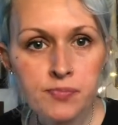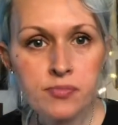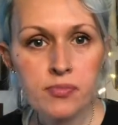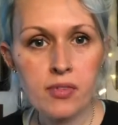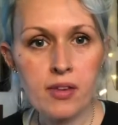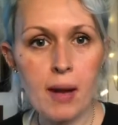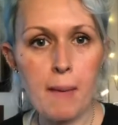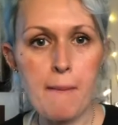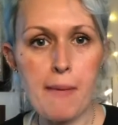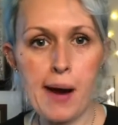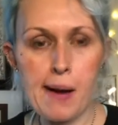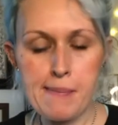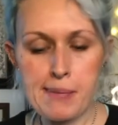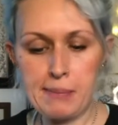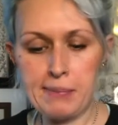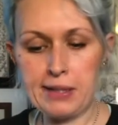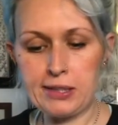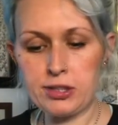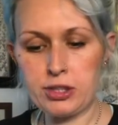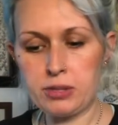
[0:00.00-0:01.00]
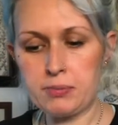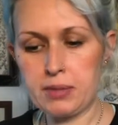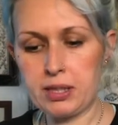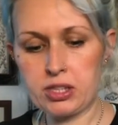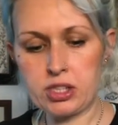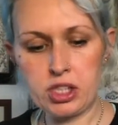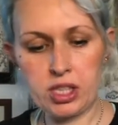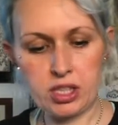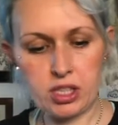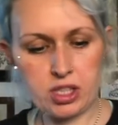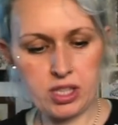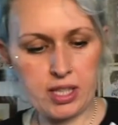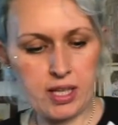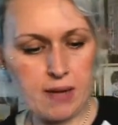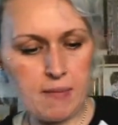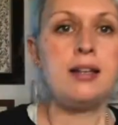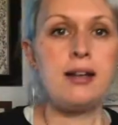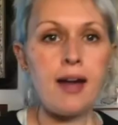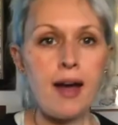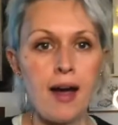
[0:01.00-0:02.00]
That might be a bit too much, actually.
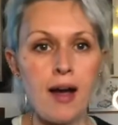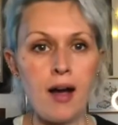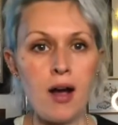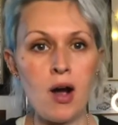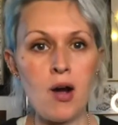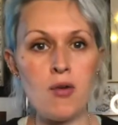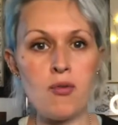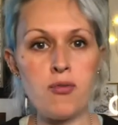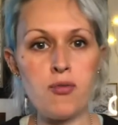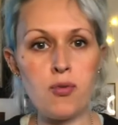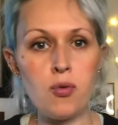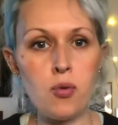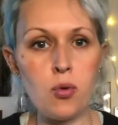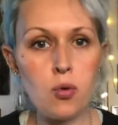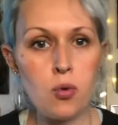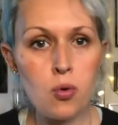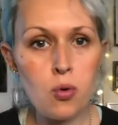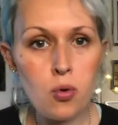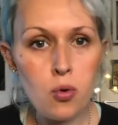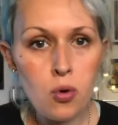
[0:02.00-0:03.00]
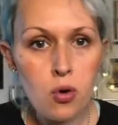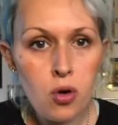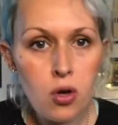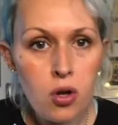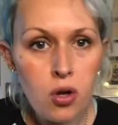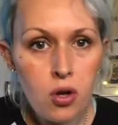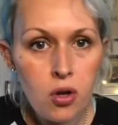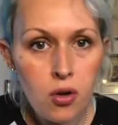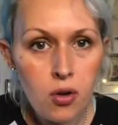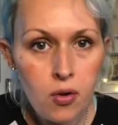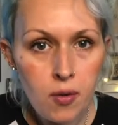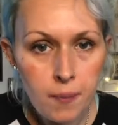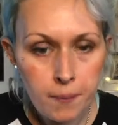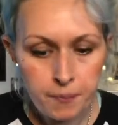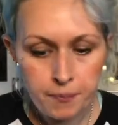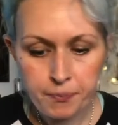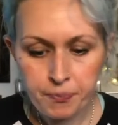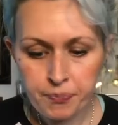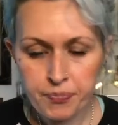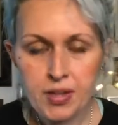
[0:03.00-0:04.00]
Now for
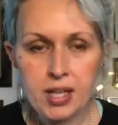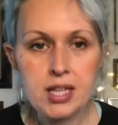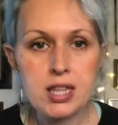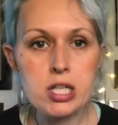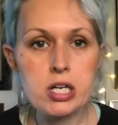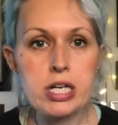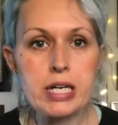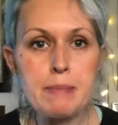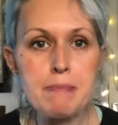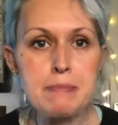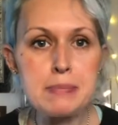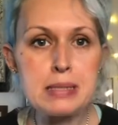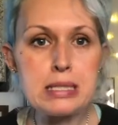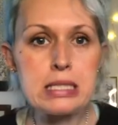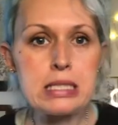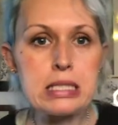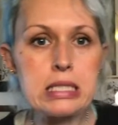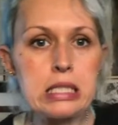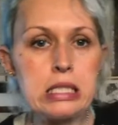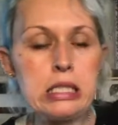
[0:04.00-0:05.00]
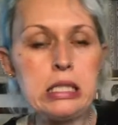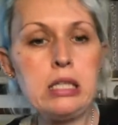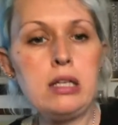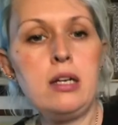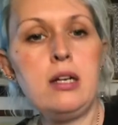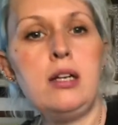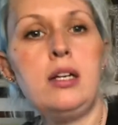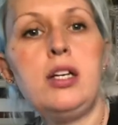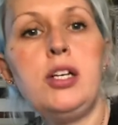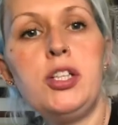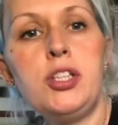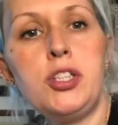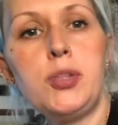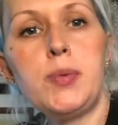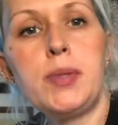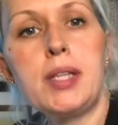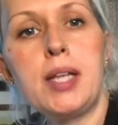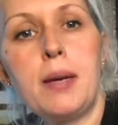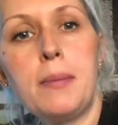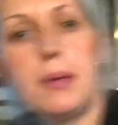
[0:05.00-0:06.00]
the ribs. Do you
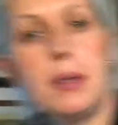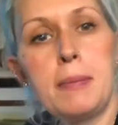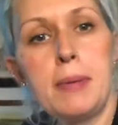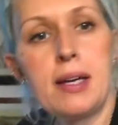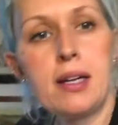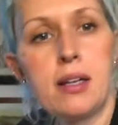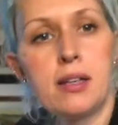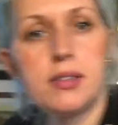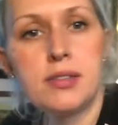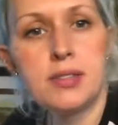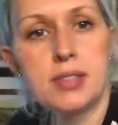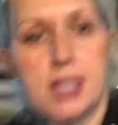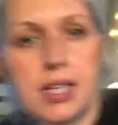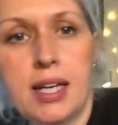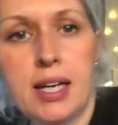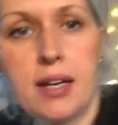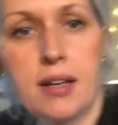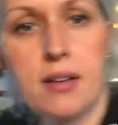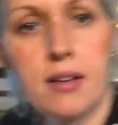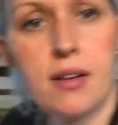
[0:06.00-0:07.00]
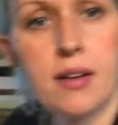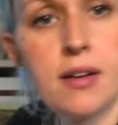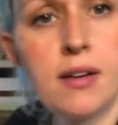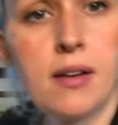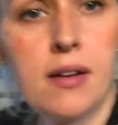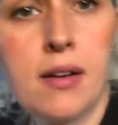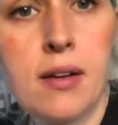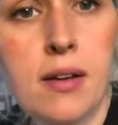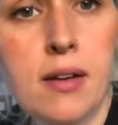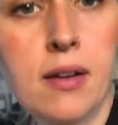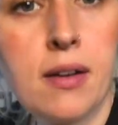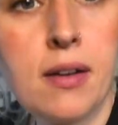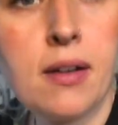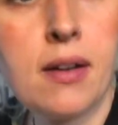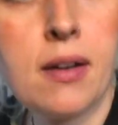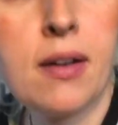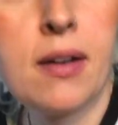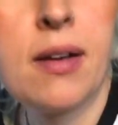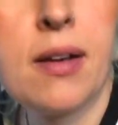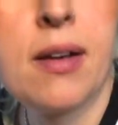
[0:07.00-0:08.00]
want to come in a bit closer here?
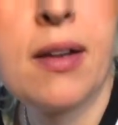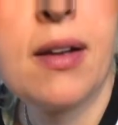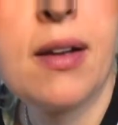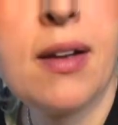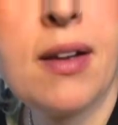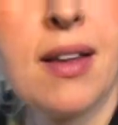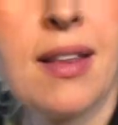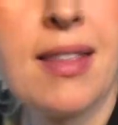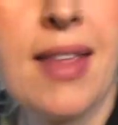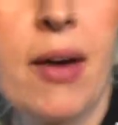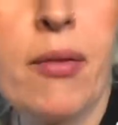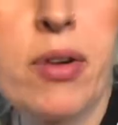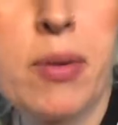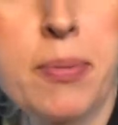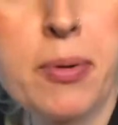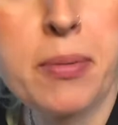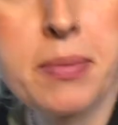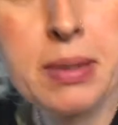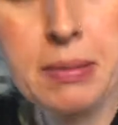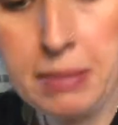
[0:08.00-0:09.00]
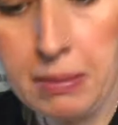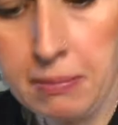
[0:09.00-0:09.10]
That would have probably been